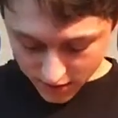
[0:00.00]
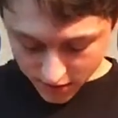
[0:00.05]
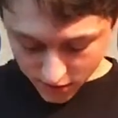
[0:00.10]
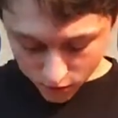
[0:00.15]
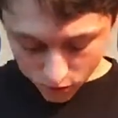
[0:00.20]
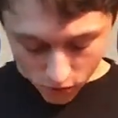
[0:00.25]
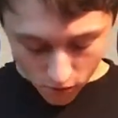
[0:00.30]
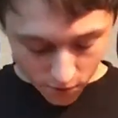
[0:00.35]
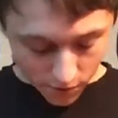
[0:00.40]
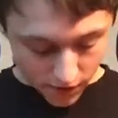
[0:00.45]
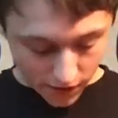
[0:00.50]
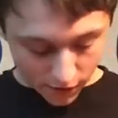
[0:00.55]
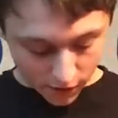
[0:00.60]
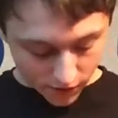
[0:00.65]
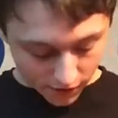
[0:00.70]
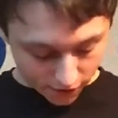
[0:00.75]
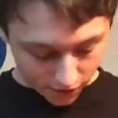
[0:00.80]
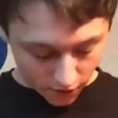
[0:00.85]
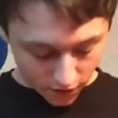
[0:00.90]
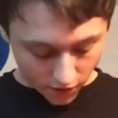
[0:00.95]
going to open out
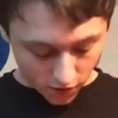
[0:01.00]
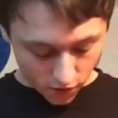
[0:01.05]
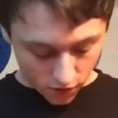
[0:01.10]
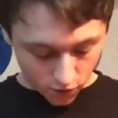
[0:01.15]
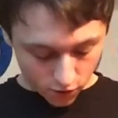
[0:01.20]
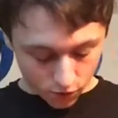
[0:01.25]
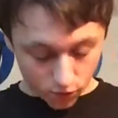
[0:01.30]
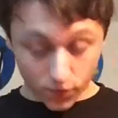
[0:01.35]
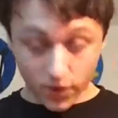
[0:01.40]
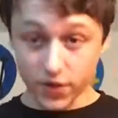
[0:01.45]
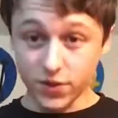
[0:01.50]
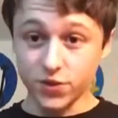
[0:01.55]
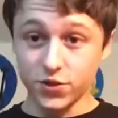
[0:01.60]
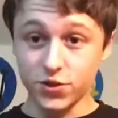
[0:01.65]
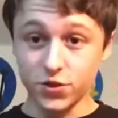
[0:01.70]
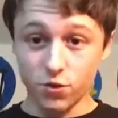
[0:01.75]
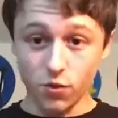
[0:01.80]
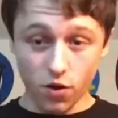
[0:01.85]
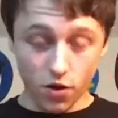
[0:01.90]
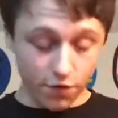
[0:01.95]
in a very awkward way to
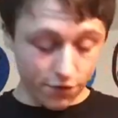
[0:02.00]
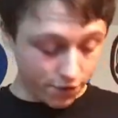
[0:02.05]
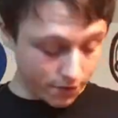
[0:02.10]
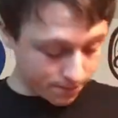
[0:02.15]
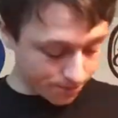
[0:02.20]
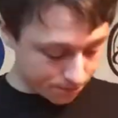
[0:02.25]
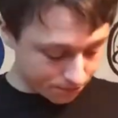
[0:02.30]
show off.